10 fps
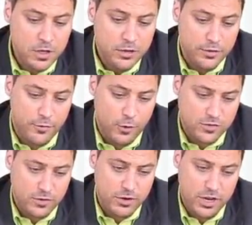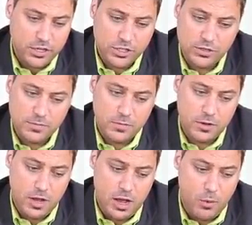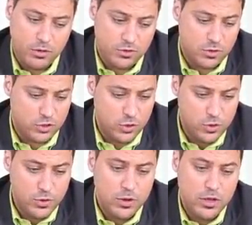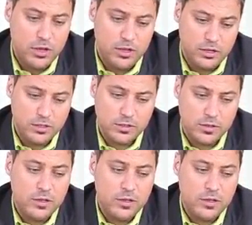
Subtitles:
The first variation I want to show you is